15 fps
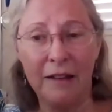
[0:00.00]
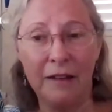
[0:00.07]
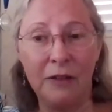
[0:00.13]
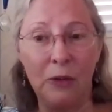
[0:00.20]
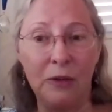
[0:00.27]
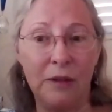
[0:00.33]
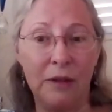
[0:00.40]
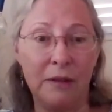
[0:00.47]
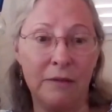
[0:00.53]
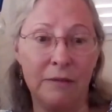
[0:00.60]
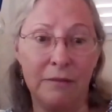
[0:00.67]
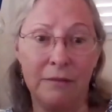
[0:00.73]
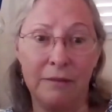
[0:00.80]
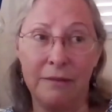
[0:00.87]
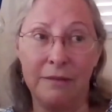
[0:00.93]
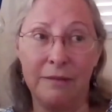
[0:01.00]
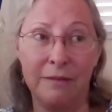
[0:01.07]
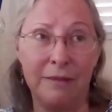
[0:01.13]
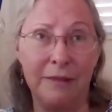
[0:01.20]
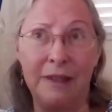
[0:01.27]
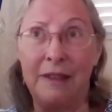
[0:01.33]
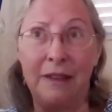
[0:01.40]
And I was like,
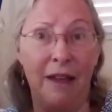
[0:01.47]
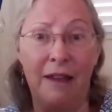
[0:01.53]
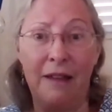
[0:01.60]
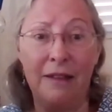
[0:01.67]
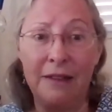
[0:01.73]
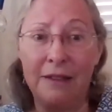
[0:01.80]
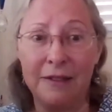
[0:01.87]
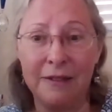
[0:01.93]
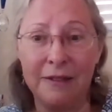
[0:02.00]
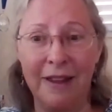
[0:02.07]
yes.